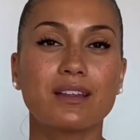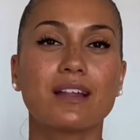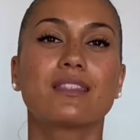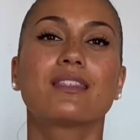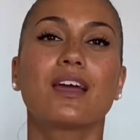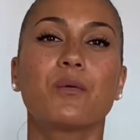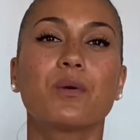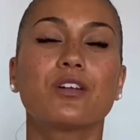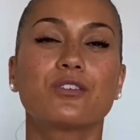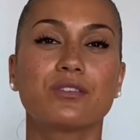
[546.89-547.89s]
then they
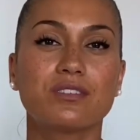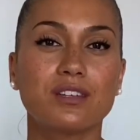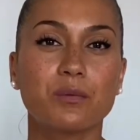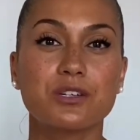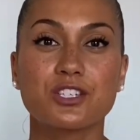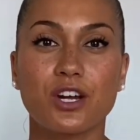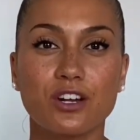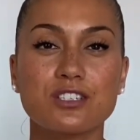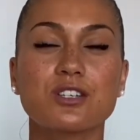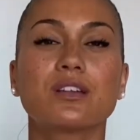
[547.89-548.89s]
want to see what's going
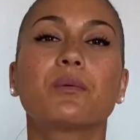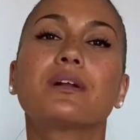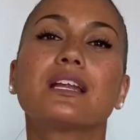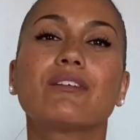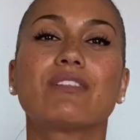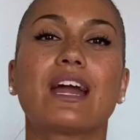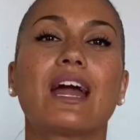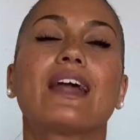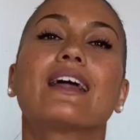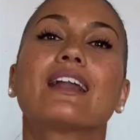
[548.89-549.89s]
on, so they will lift their
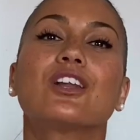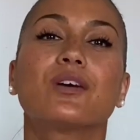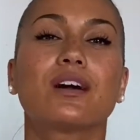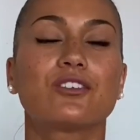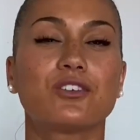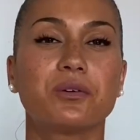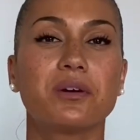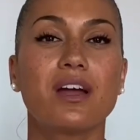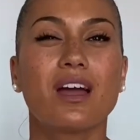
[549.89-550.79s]
head and look at you.